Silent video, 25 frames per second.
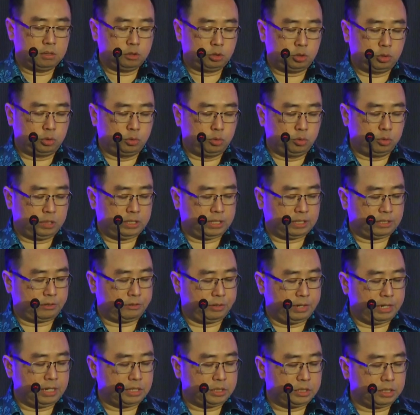through the
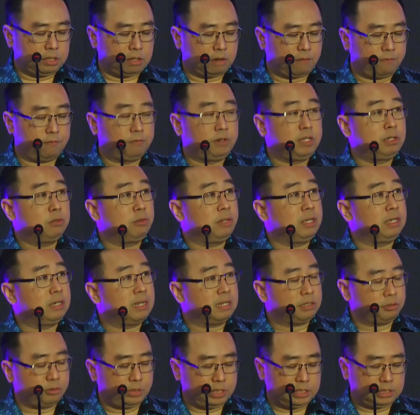creation of new
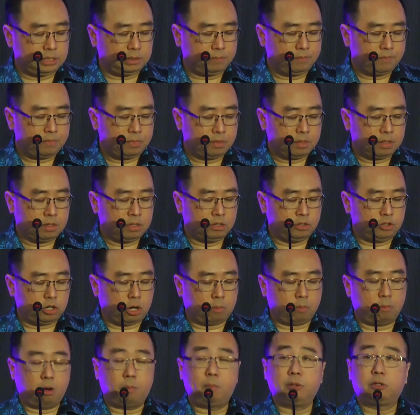industries,
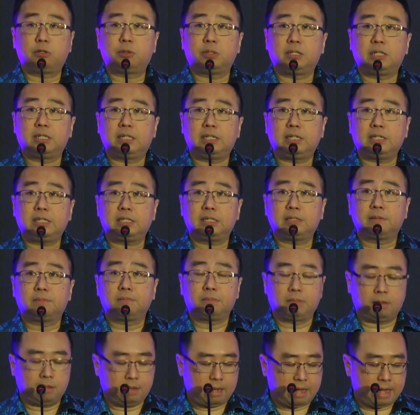job opportunities,
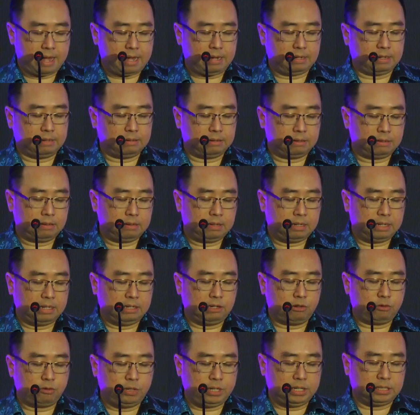and
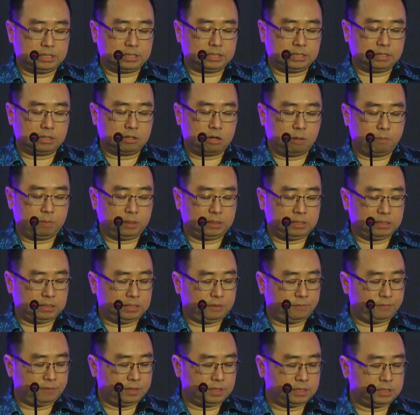increased
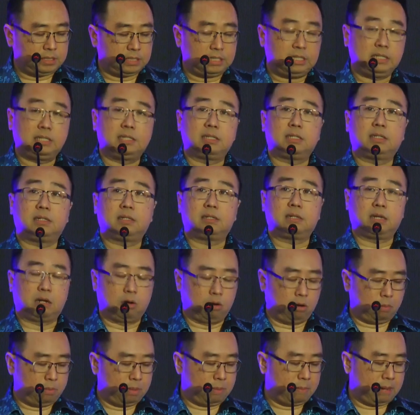competitiveness in the
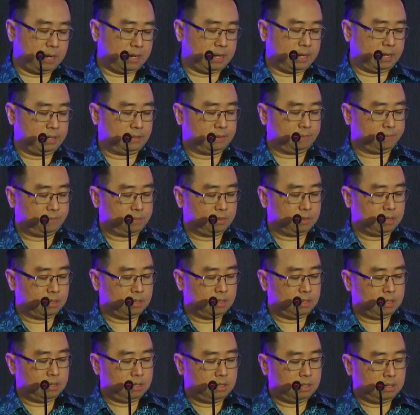global market.
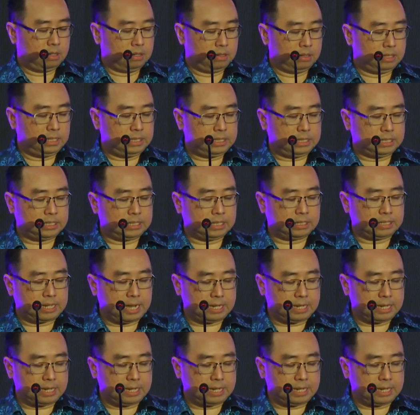This is a